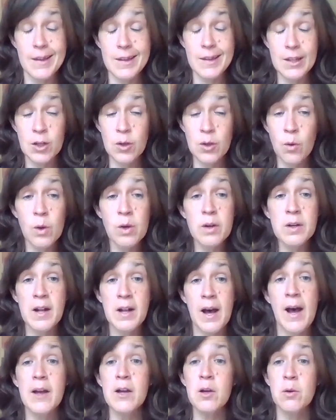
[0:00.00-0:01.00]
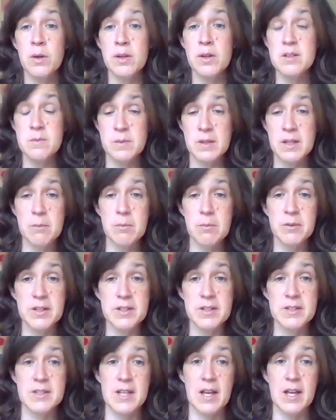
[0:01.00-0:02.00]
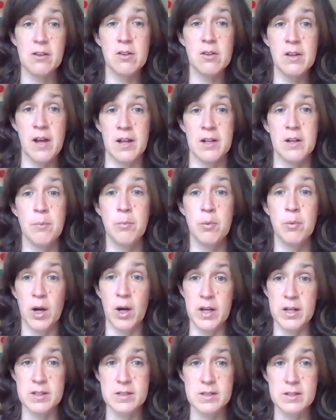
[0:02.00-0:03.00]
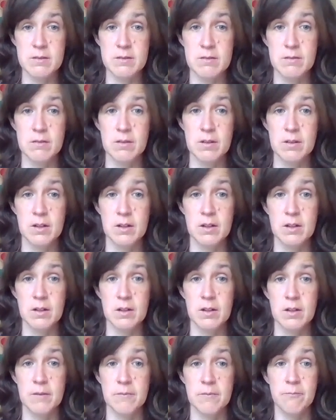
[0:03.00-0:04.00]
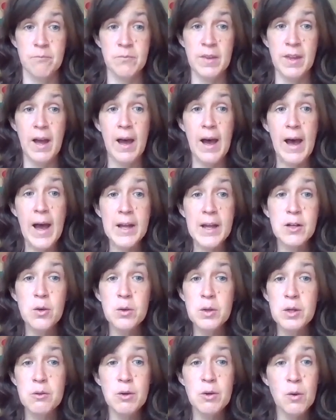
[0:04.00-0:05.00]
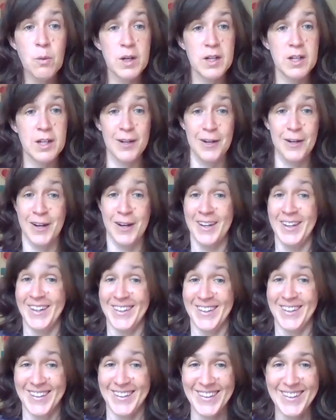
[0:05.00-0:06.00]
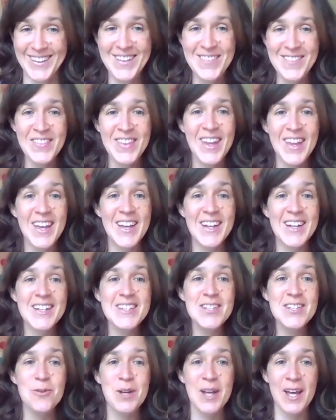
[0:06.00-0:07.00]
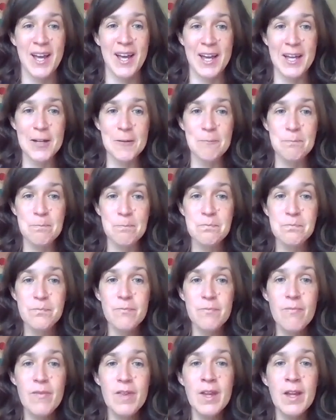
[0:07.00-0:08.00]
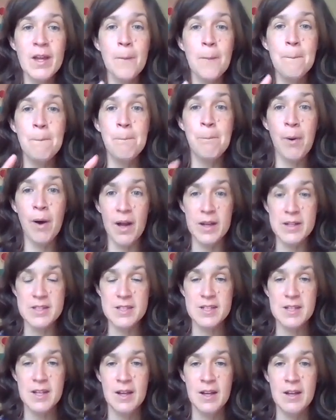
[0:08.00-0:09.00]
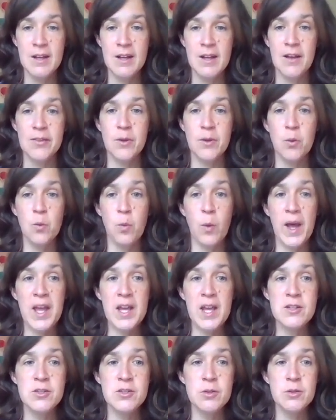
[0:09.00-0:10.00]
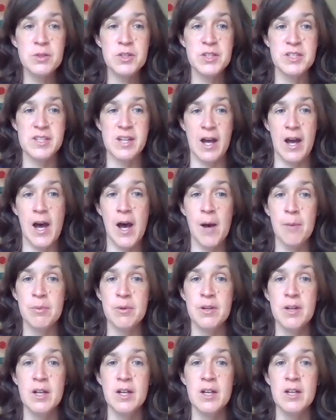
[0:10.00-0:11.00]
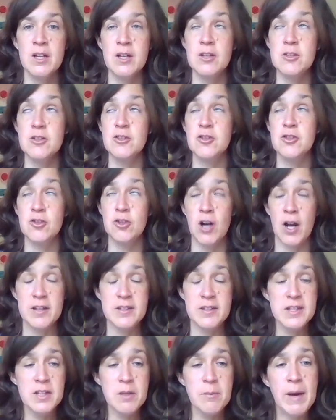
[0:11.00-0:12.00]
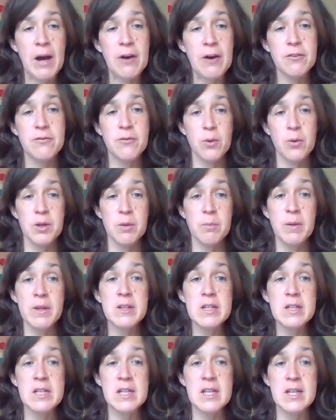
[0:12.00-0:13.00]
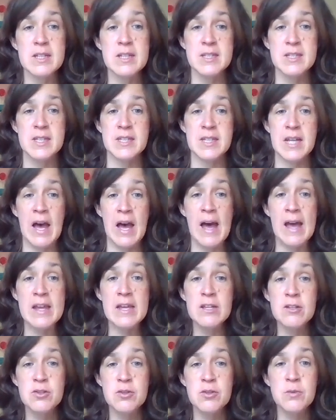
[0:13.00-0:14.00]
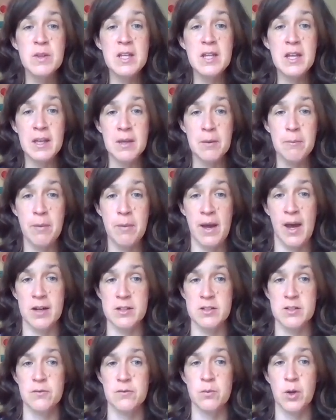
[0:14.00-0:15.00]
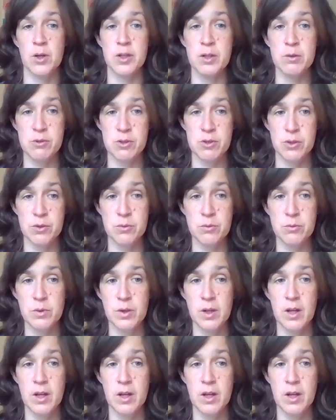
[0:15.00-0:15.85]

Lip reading: you're not going to be able to settle on a price. I know you don't want to hear it, and it's okay. But the way to stop stressing about affordability is to tie into the impact of what you do.